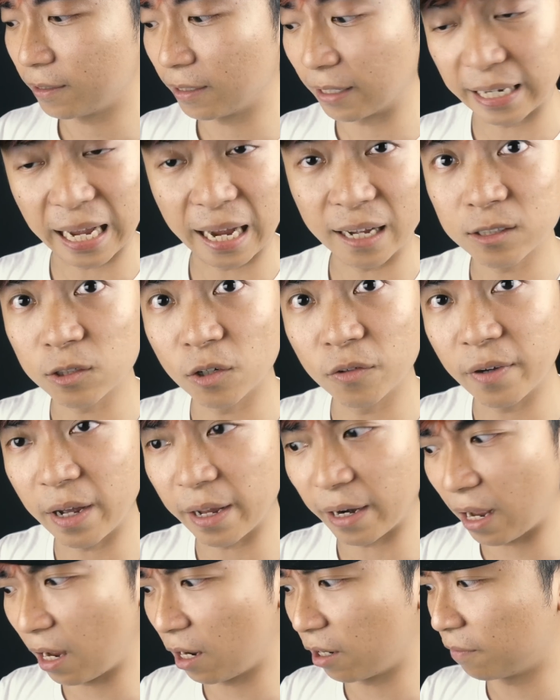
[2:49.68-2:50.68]
The guys over
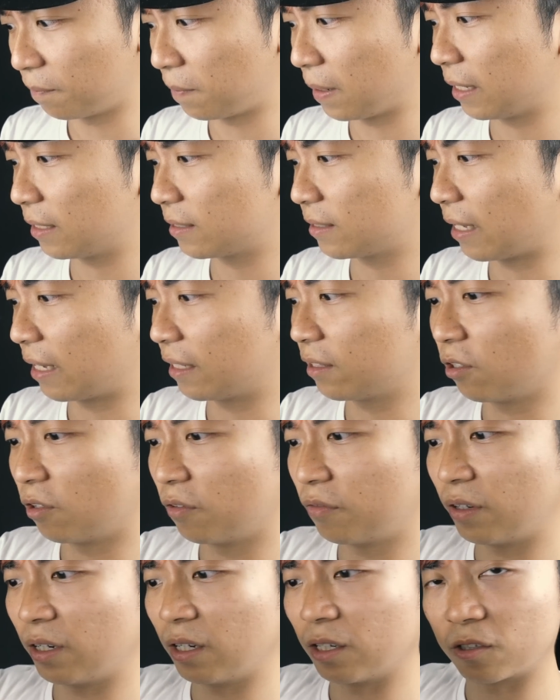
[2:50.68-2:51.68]
at Art of Play sent
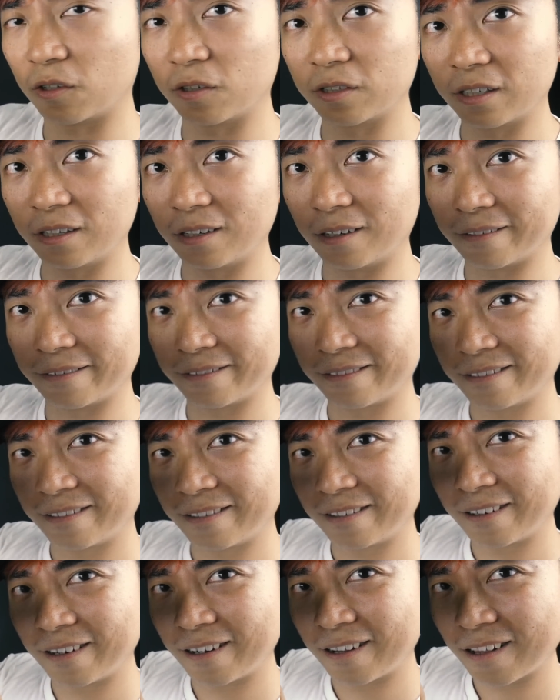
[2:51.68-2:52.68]
over a total of
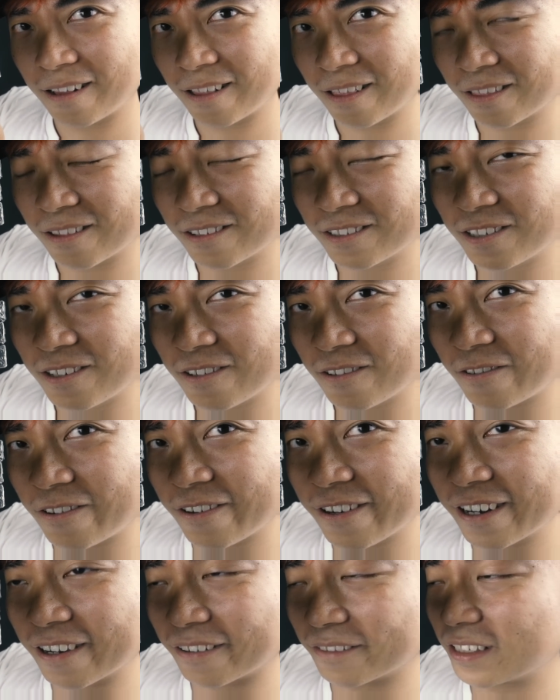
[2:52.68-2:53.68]

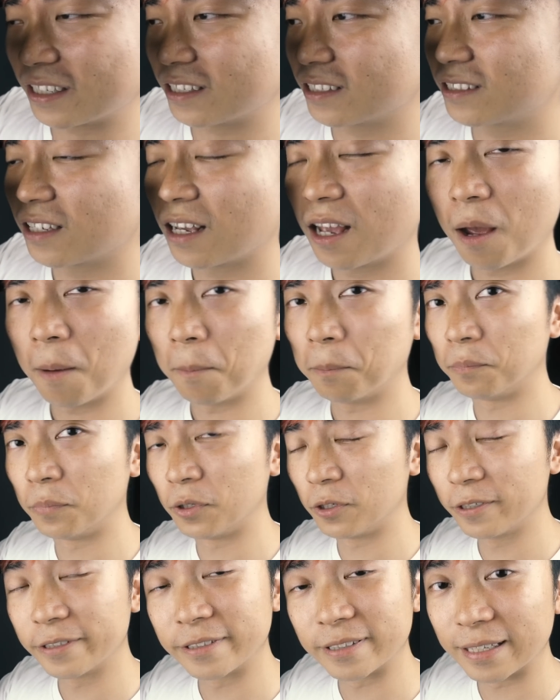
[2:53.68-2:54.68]
3 of these
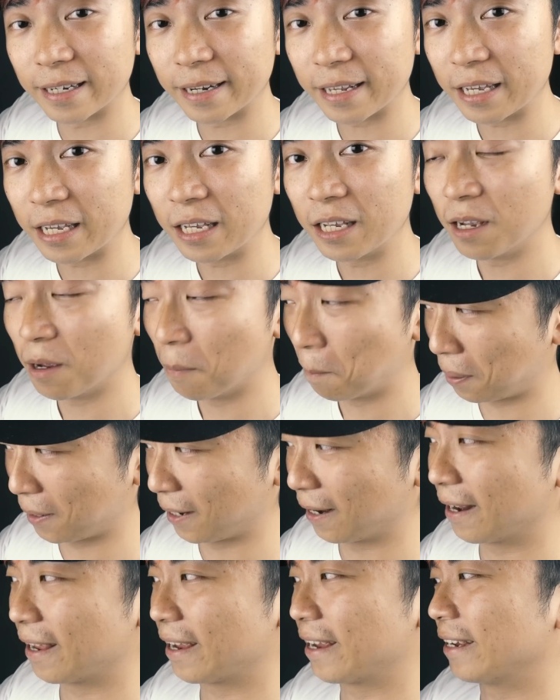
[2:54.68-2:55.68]
Bruce Lee
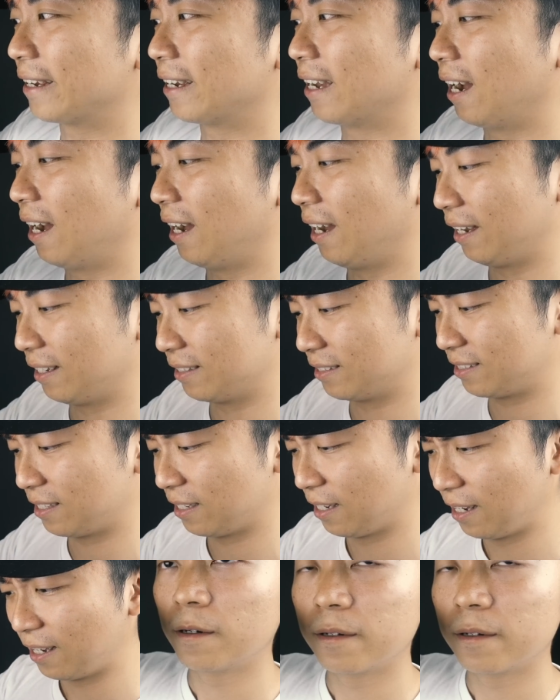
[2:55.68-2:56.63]
playing cards.